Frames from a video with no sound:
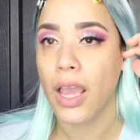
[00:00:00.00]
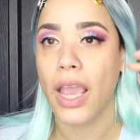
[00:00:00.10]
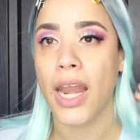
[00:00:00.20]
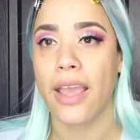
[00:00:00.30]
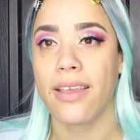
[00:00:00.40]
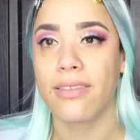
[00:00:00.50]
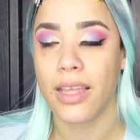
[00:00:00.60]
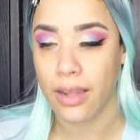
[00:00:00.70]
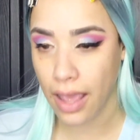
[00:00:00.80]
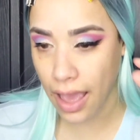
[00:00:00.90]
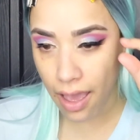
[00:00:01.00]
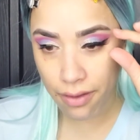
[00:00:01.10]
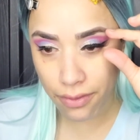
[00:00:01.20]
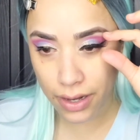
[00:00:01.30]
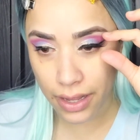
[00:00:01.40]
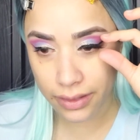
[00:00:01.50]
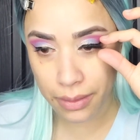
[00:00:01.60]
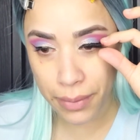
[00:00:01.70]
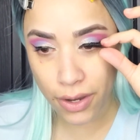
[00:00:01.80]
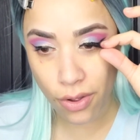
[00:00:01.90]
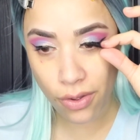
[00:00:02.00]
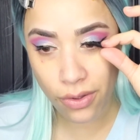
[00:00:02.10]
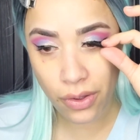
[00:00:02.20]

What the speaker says: And I just did half, the middle,